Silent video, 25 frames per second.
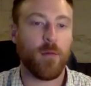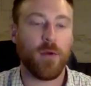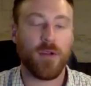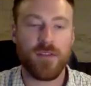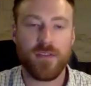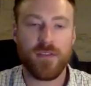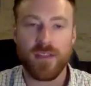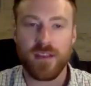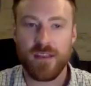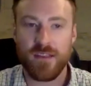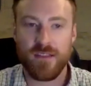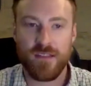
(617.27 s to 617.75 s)

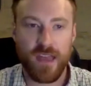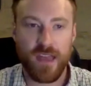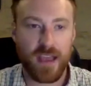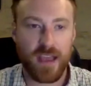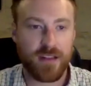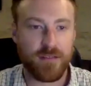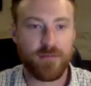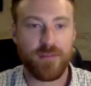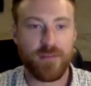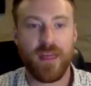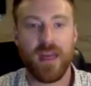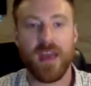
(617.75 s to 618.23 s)
What's the
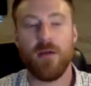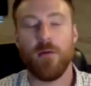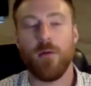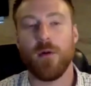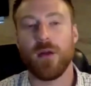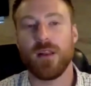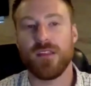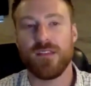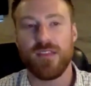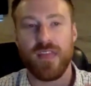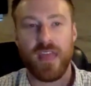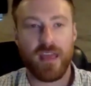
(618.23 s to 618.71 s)
design of that?
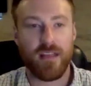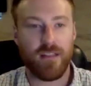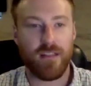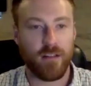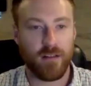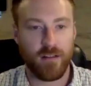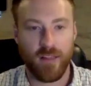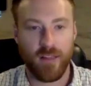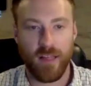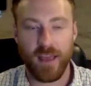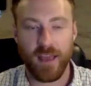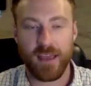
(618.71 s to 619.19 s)
What does that
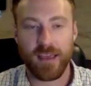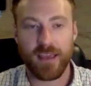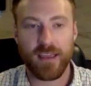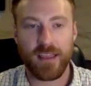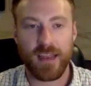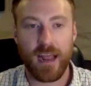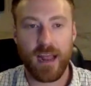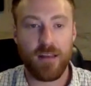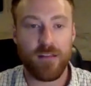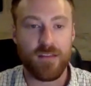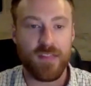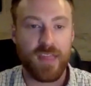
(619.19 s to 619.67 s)
look like?
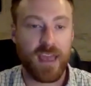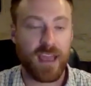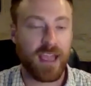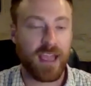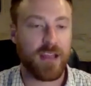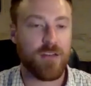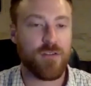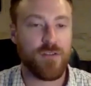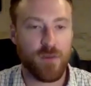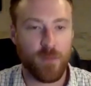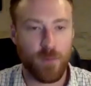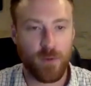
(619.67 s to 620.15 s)
And how does that
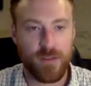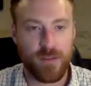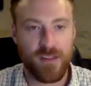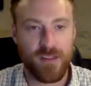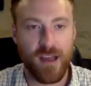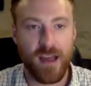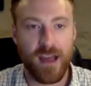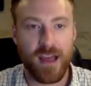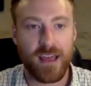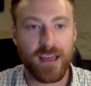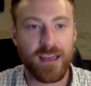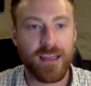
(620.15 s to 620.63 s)
catch someone's
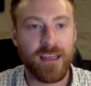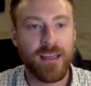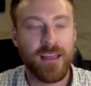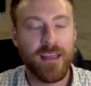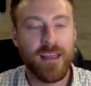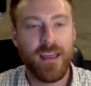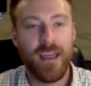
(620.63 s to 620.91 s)
eye?